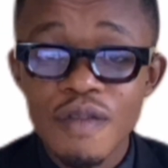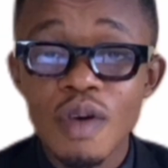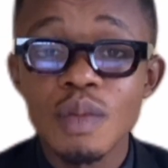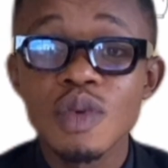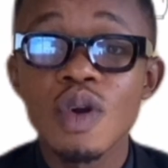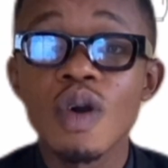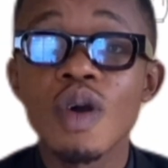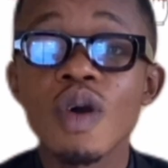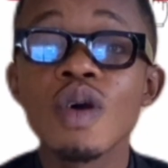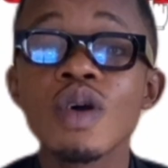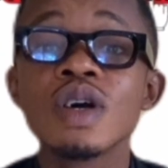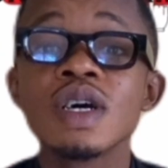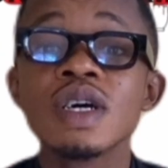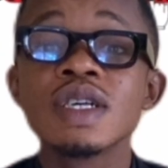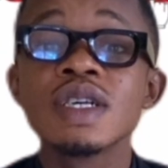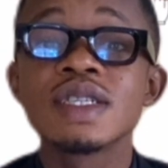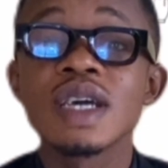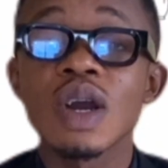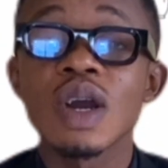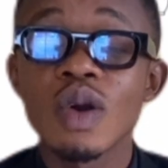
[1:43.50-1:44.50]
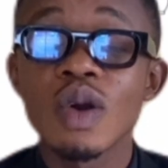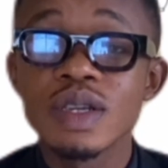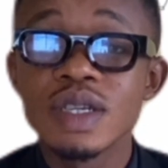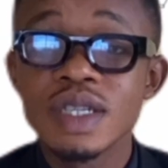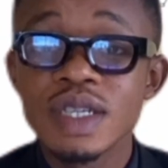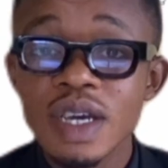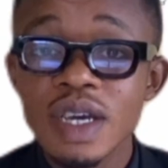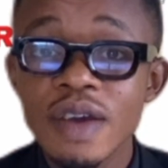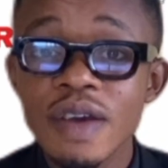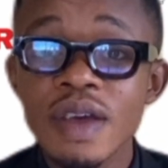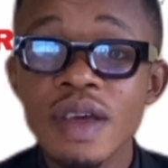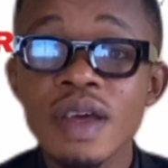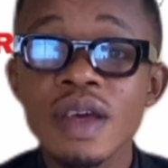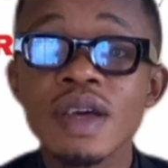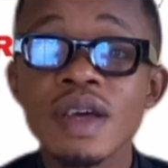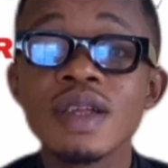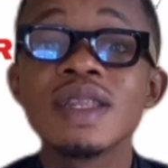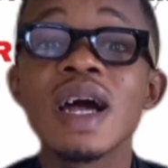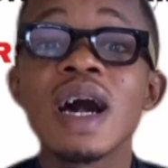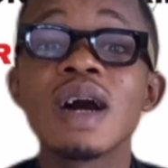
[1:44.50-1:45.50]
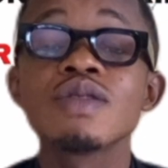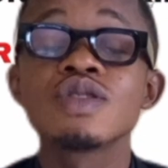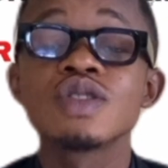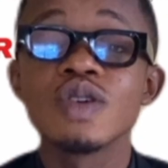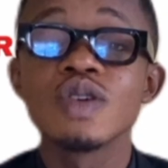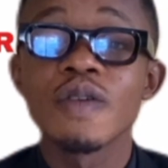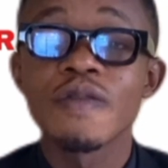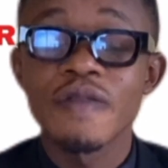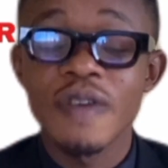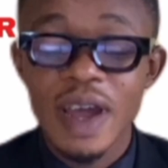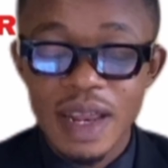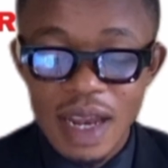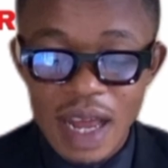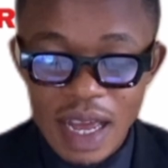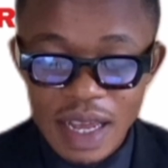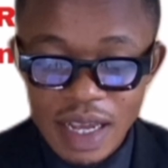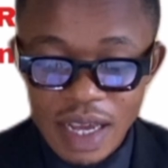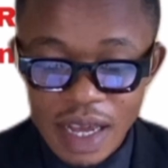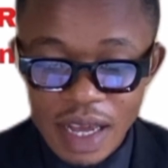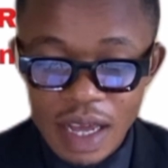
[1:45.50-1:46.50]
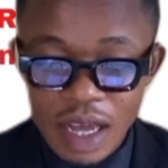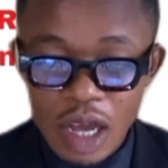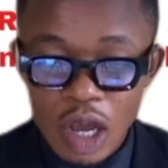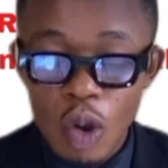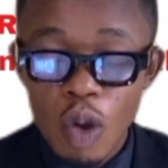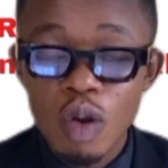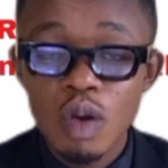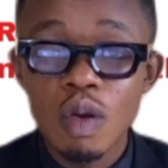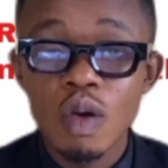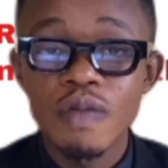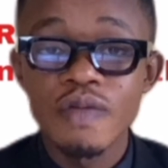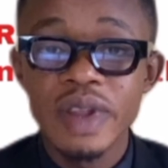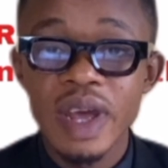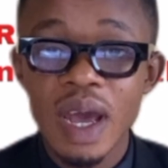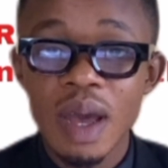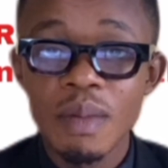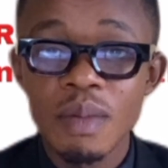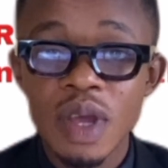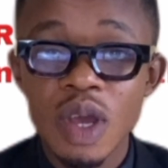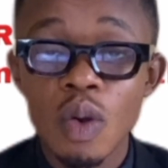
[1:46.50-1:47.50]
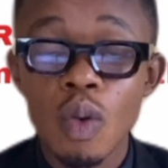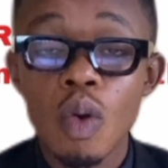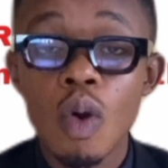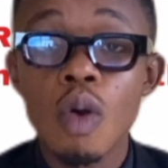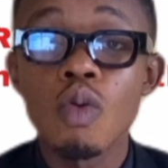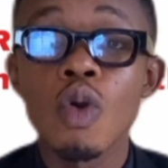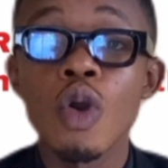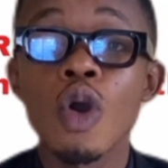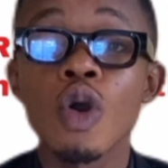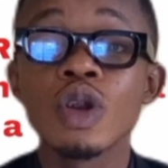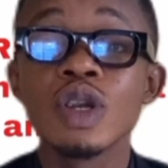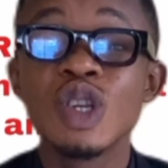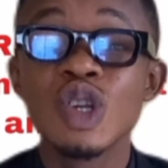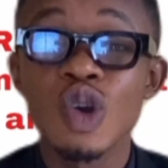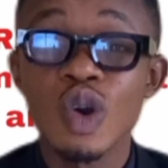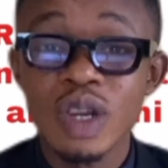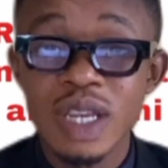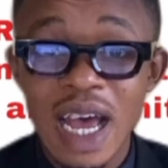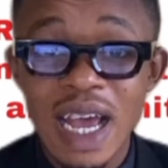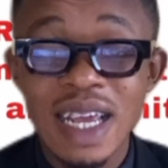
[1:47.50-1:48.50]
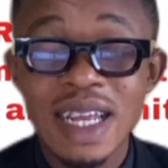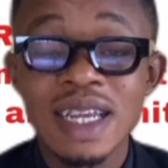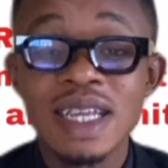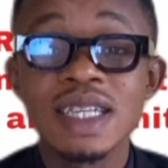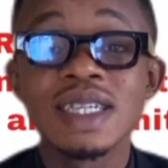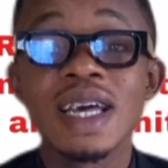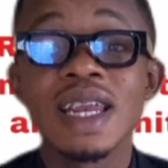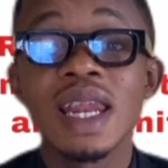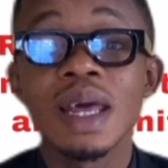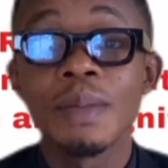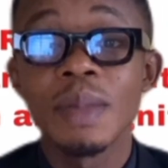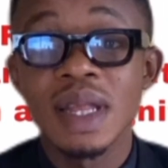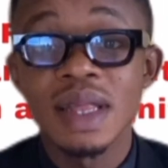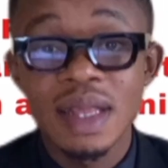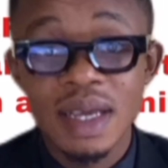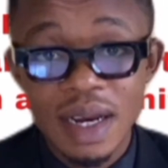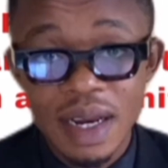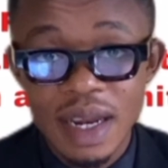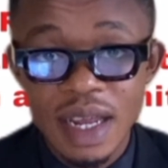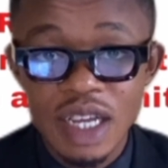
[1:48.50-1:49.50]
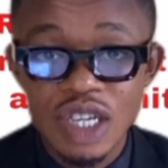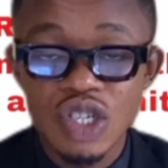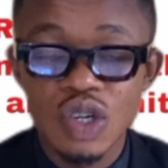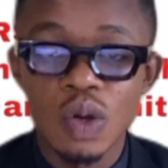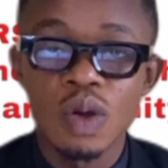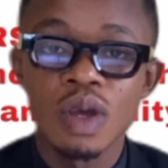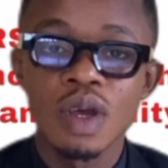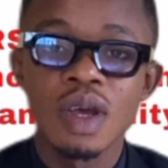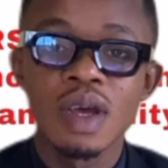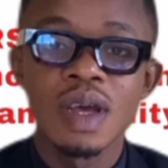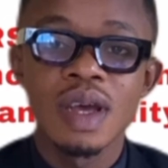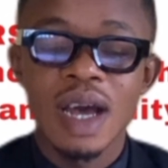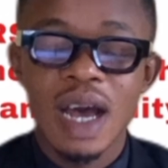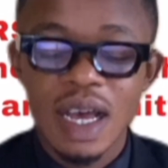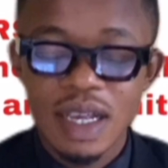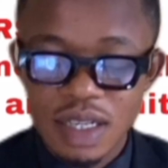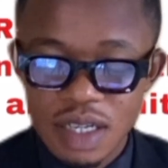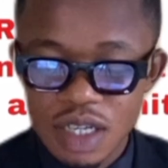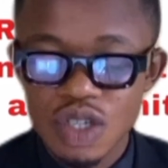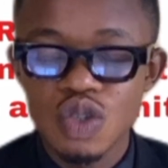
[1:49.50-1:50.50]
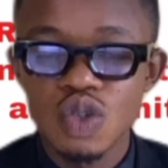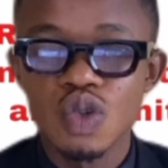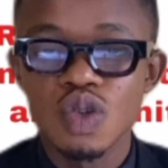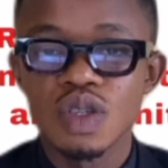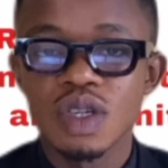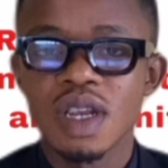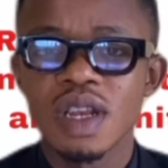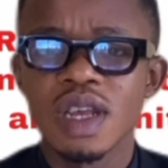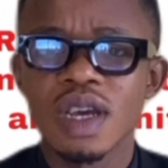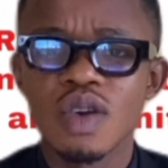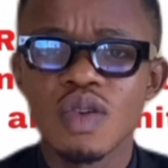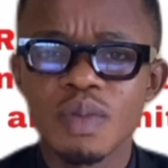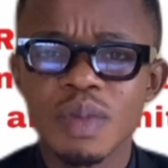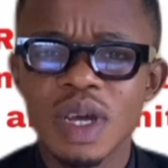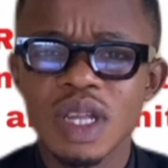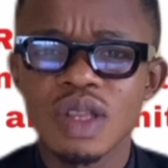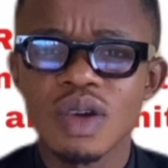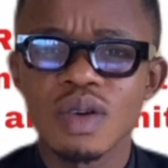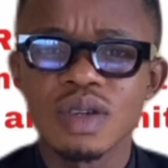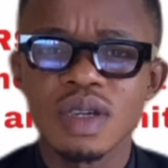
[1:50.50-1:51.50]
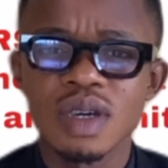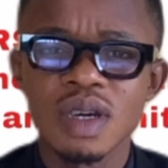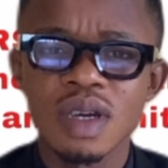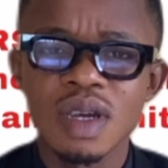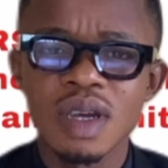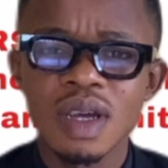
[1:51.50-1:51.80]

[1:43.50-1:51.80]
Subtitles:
from your second year down to your final year, all of them in one way or the other in its elementary nature has its root in legal method.